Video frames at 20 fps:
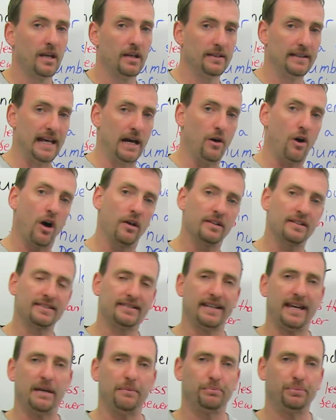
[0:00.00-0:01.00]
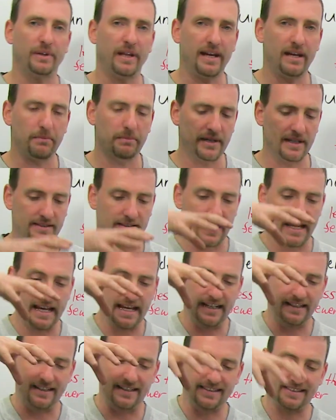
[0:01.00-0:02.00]
Now, on the same plane means
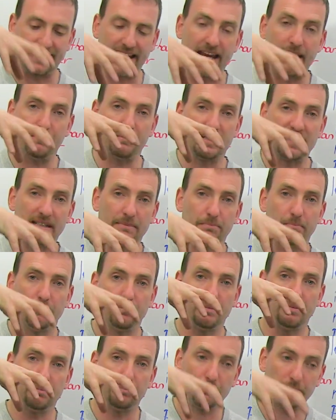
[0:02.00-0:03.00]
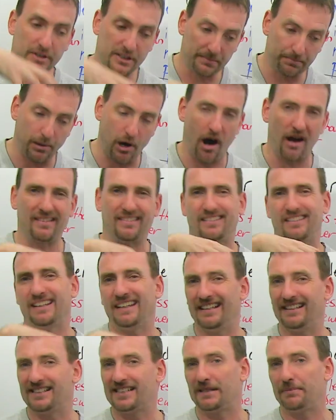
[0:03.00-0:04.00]
the same spot
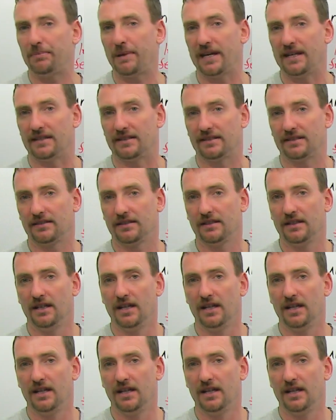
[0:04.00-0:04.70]
in space.